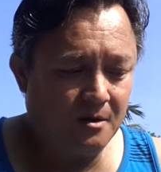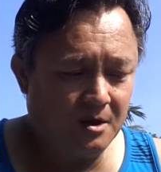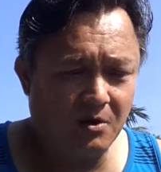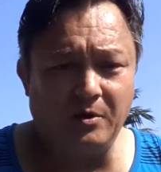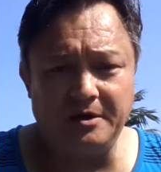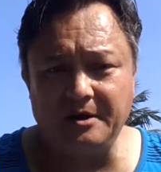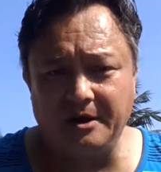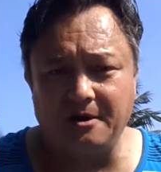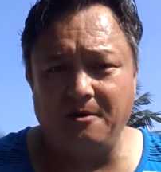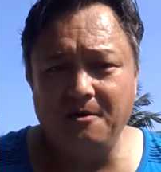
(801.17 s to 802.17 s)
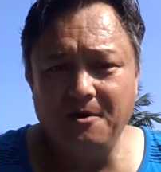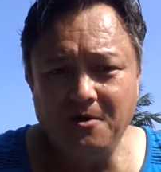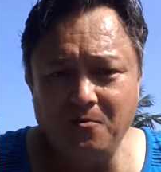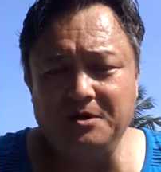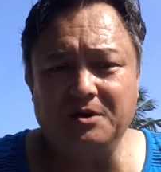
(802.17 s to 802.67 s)
really went
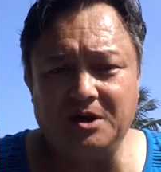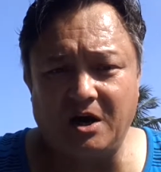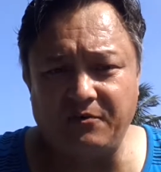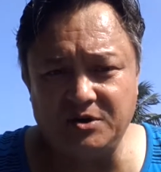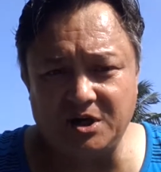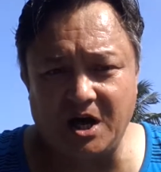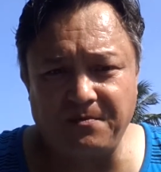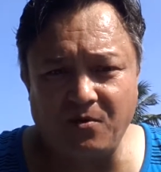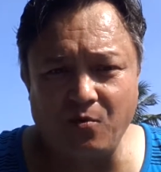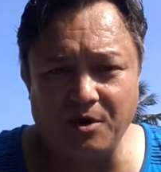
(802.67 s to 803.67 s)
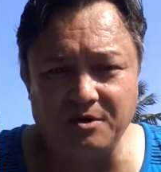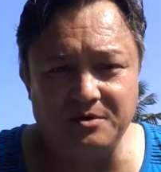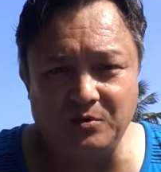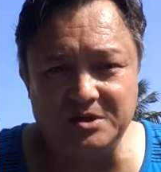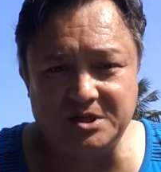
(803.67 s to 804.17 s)
to the coffee shop or
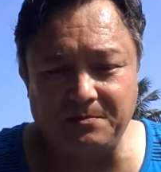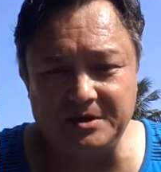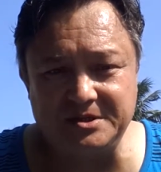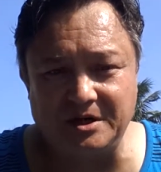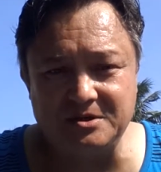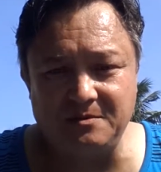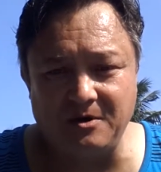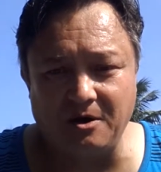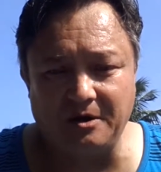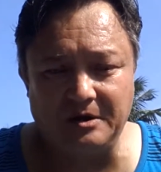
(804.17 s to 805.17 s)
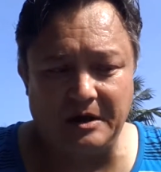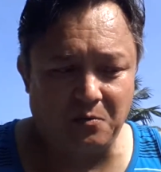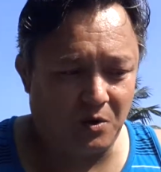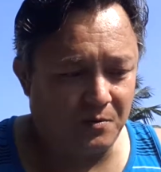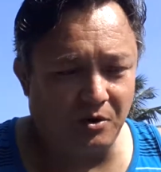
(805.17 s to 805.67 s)
went someplace else in America
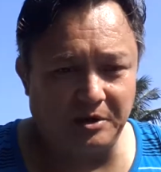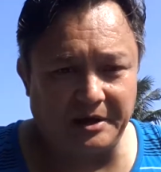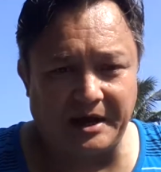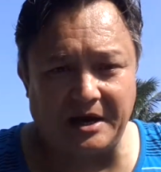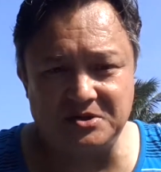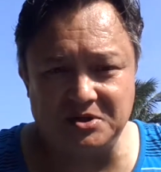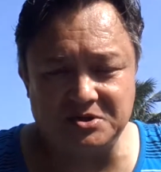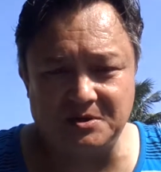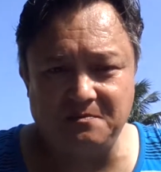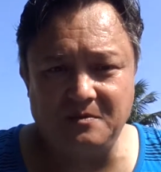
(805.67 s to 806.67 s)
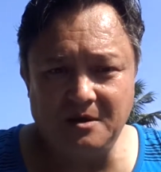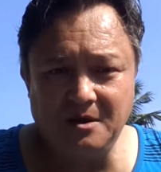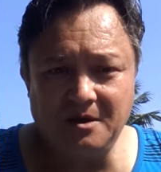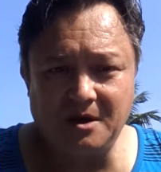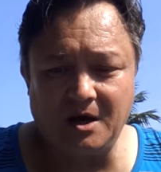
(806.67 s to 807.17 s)
and remotely accessed them
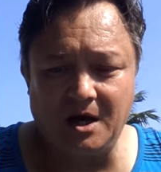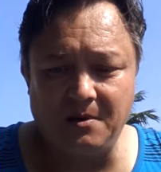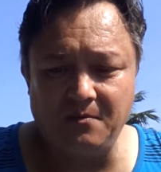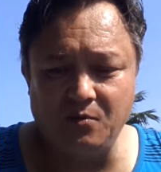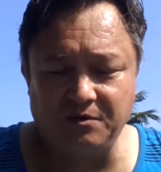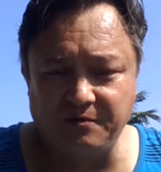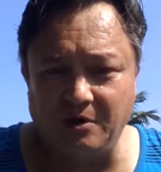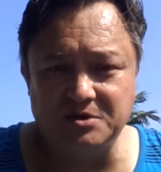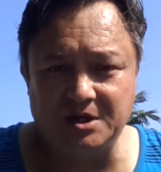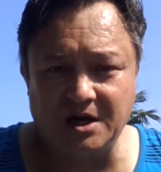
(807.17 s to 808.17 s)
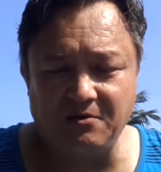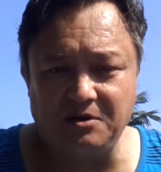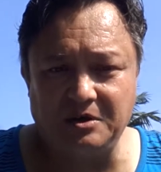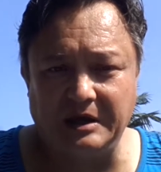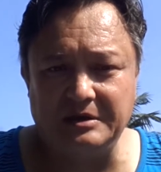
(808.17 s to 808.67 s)
with phones and
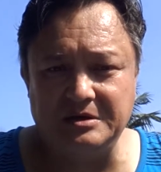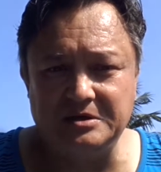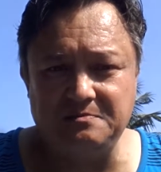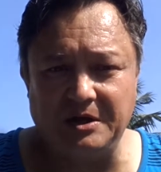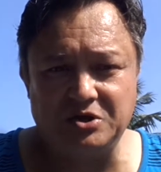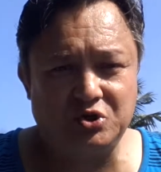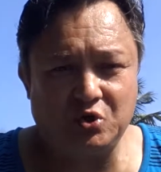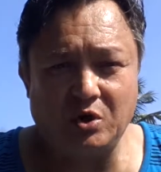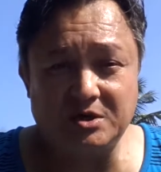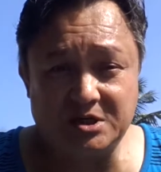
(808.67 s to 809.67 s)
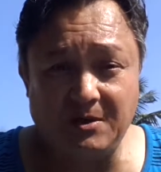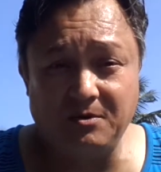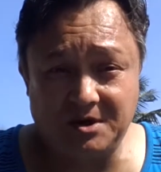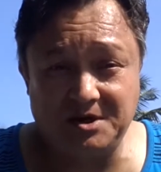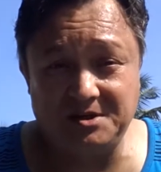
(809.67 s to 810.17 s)
everything to make sure I was
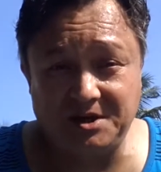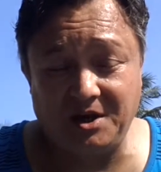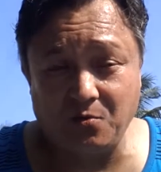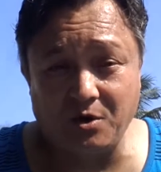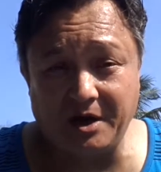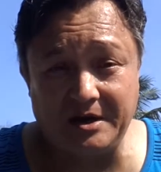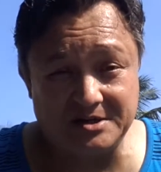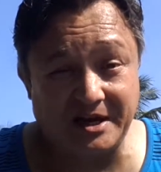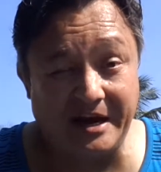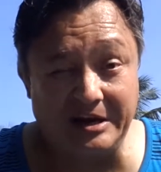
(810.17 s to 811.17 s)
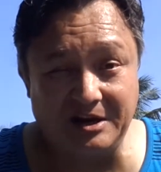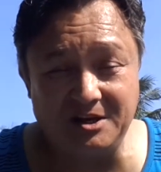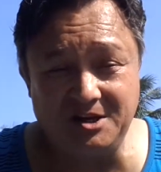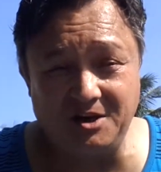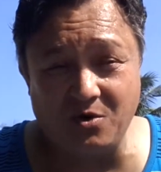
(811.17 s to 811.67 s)
able to continue working, because I had to
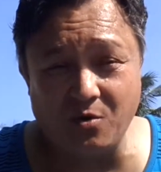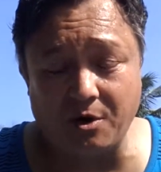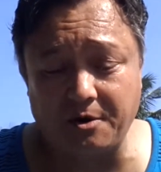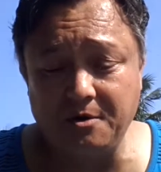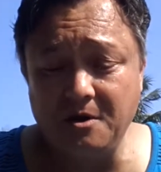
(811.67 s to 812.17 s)
continue work.